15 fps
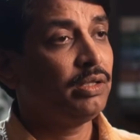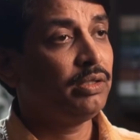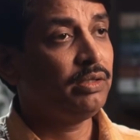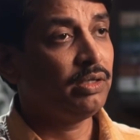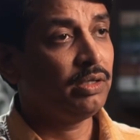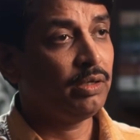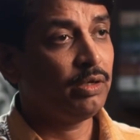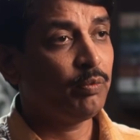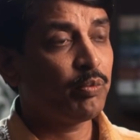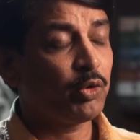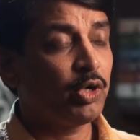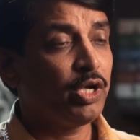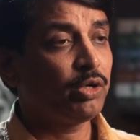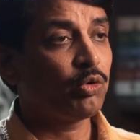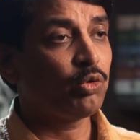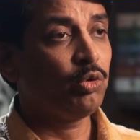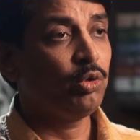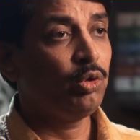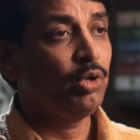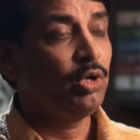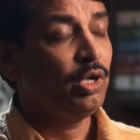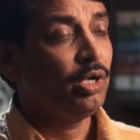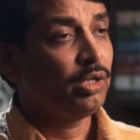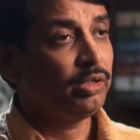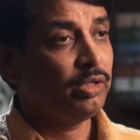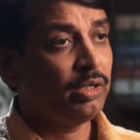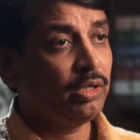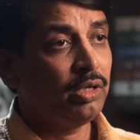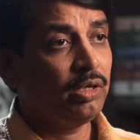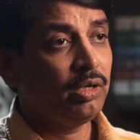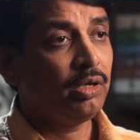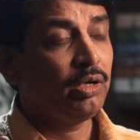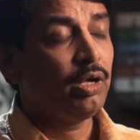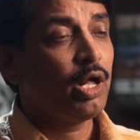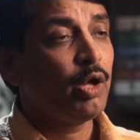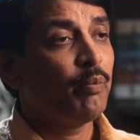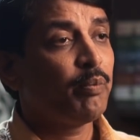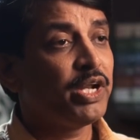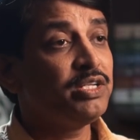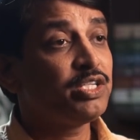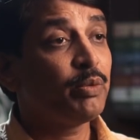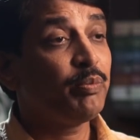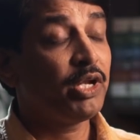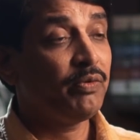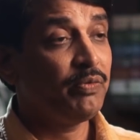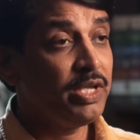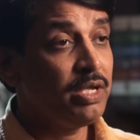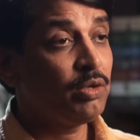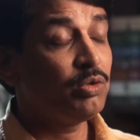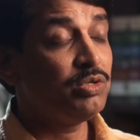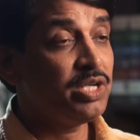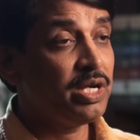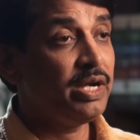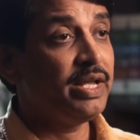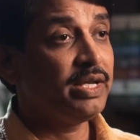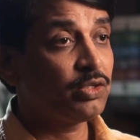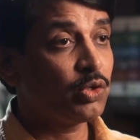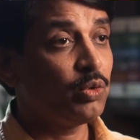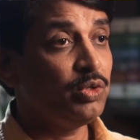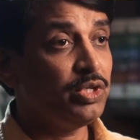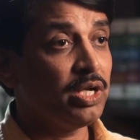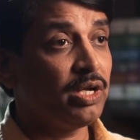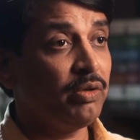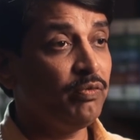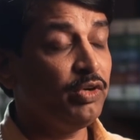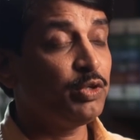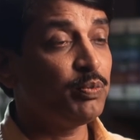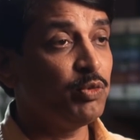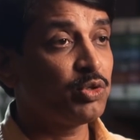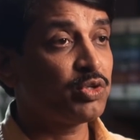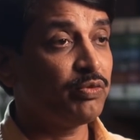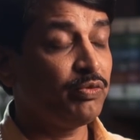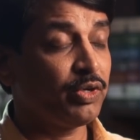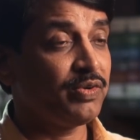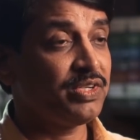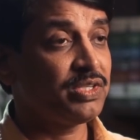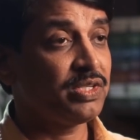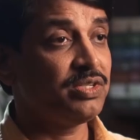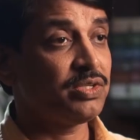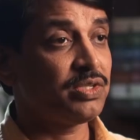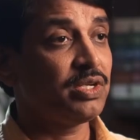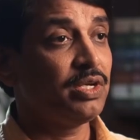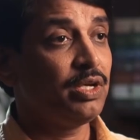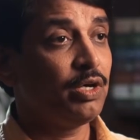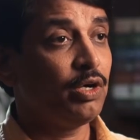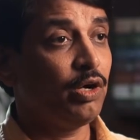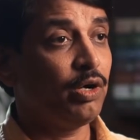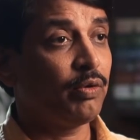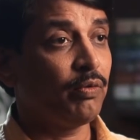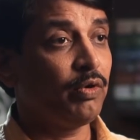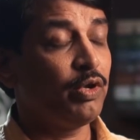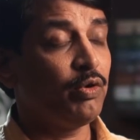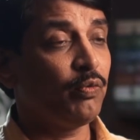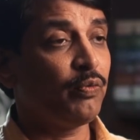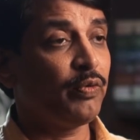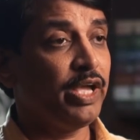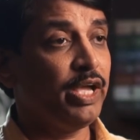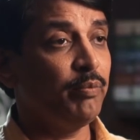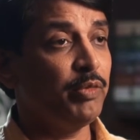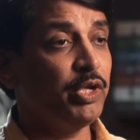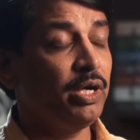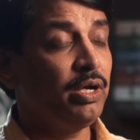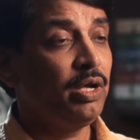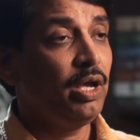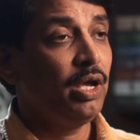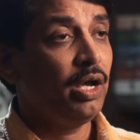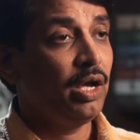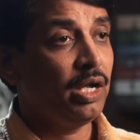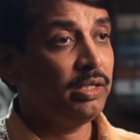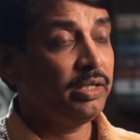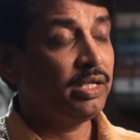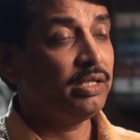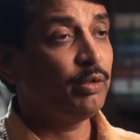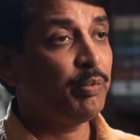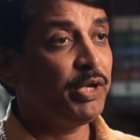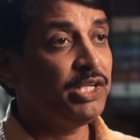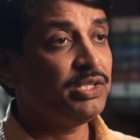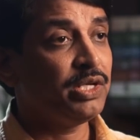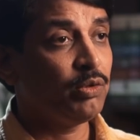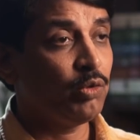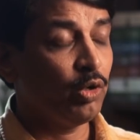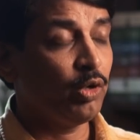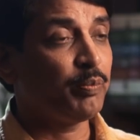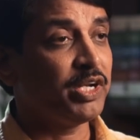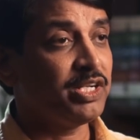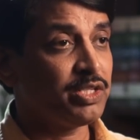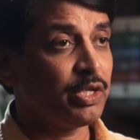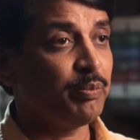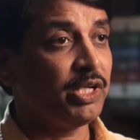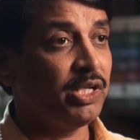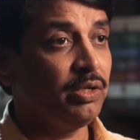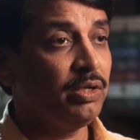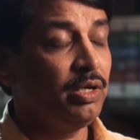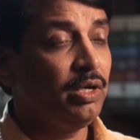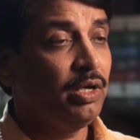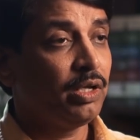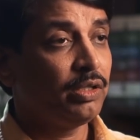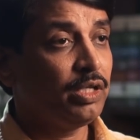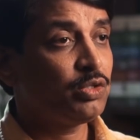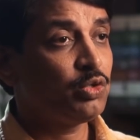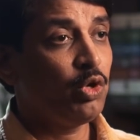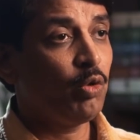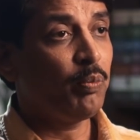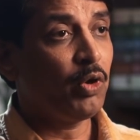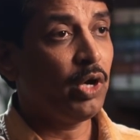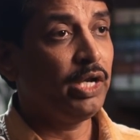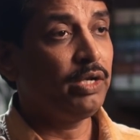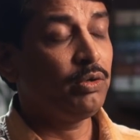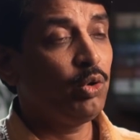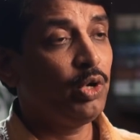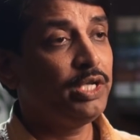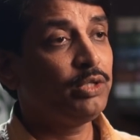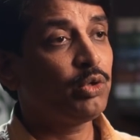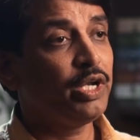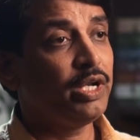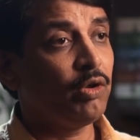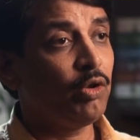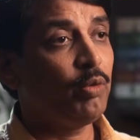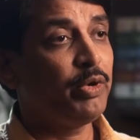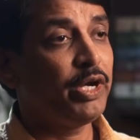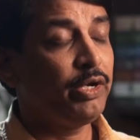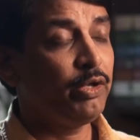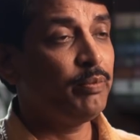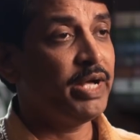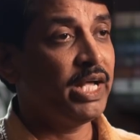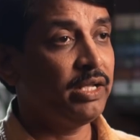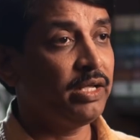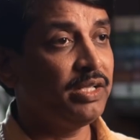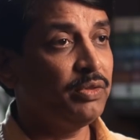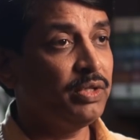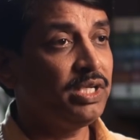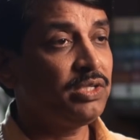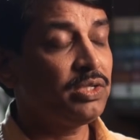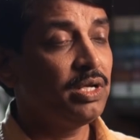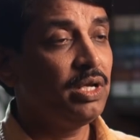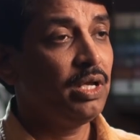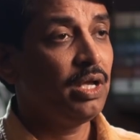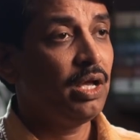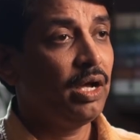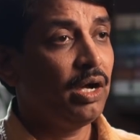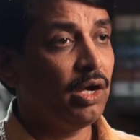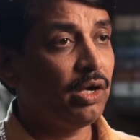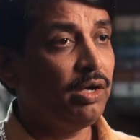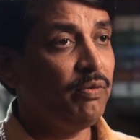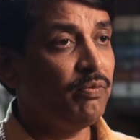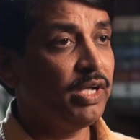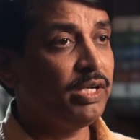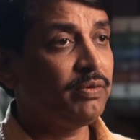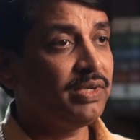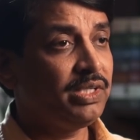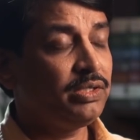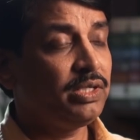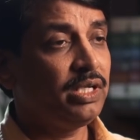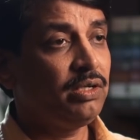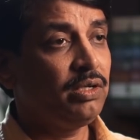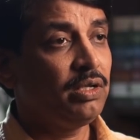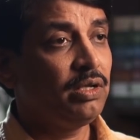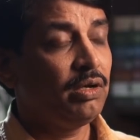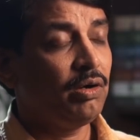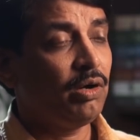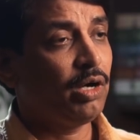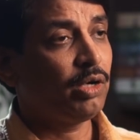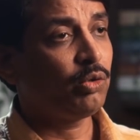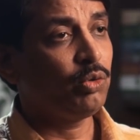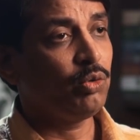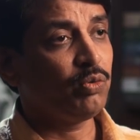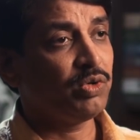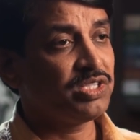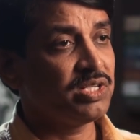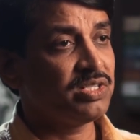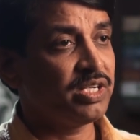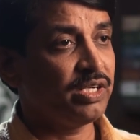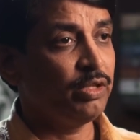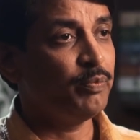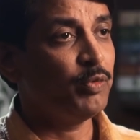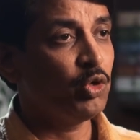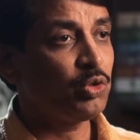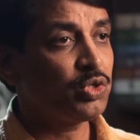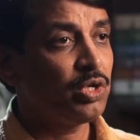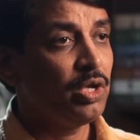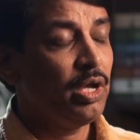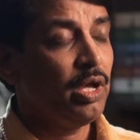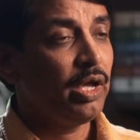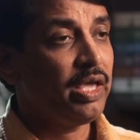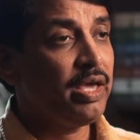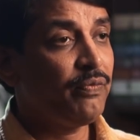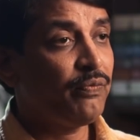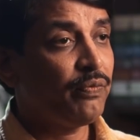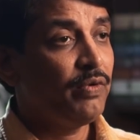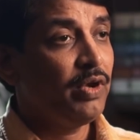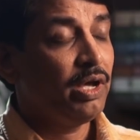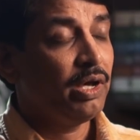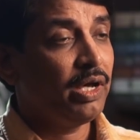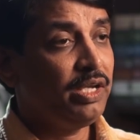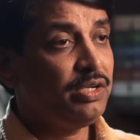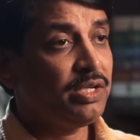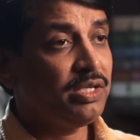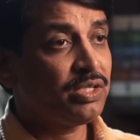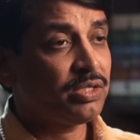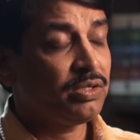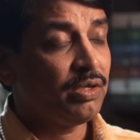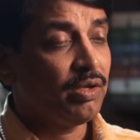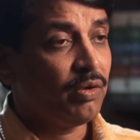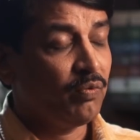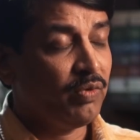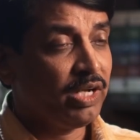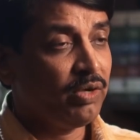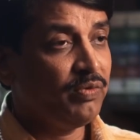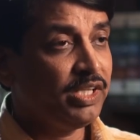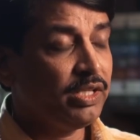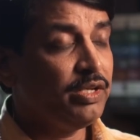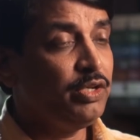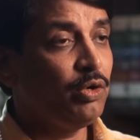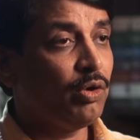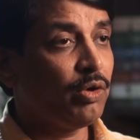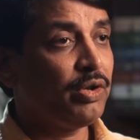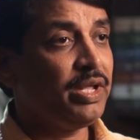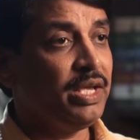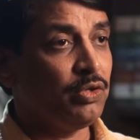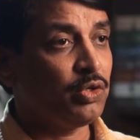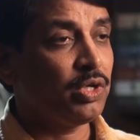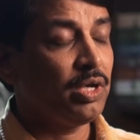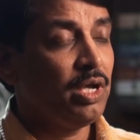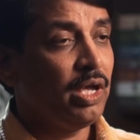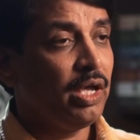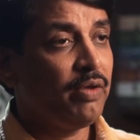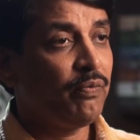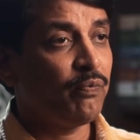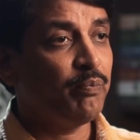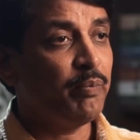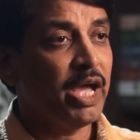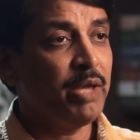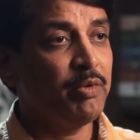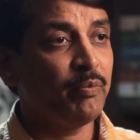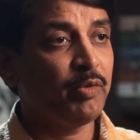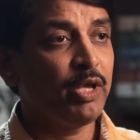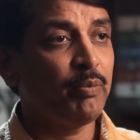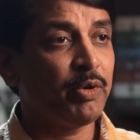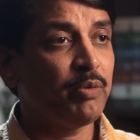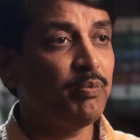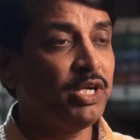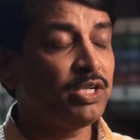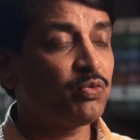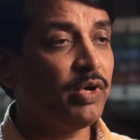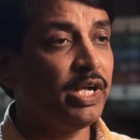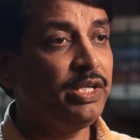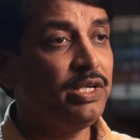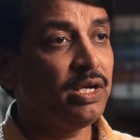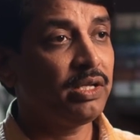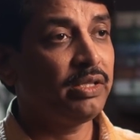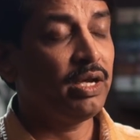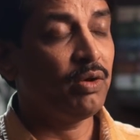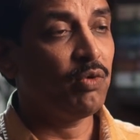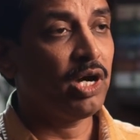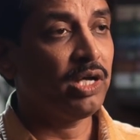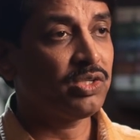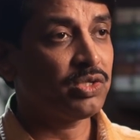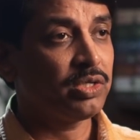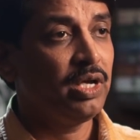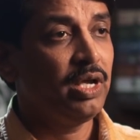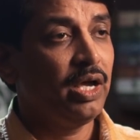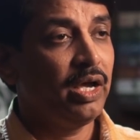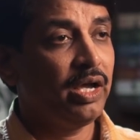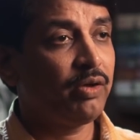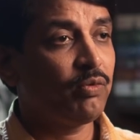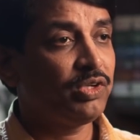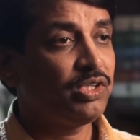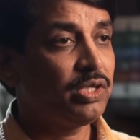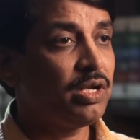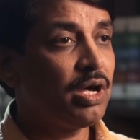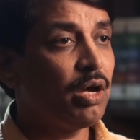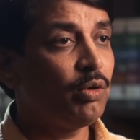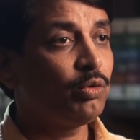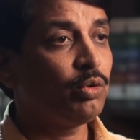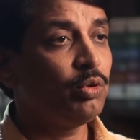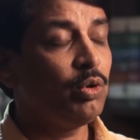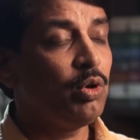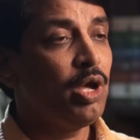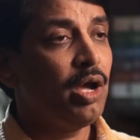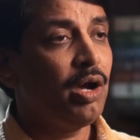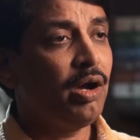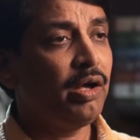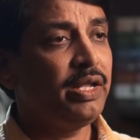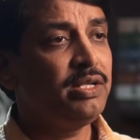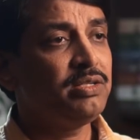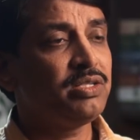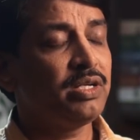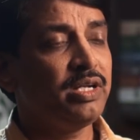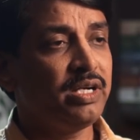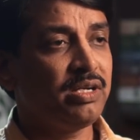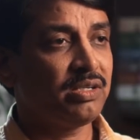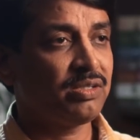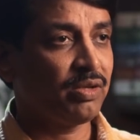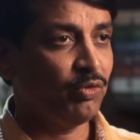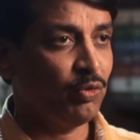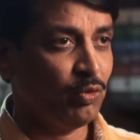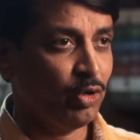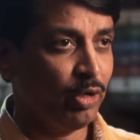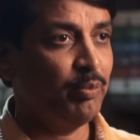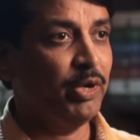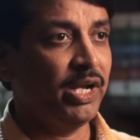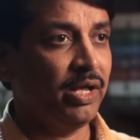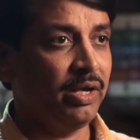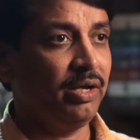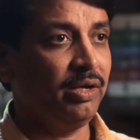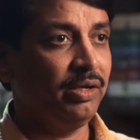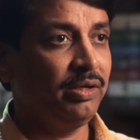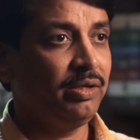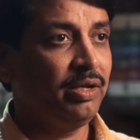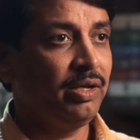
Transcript: the product rule, the principle of inclusion and exclusion, on which most of the questions are, you know, framed, and then the Peasian whole principle. There's no point going through an elaborative manner in this, hardly 1 question or 2 questions at the most. If it is well within your reach, if my memory permits, 1 year they have asked a question, how to arrange the letters of the word banana.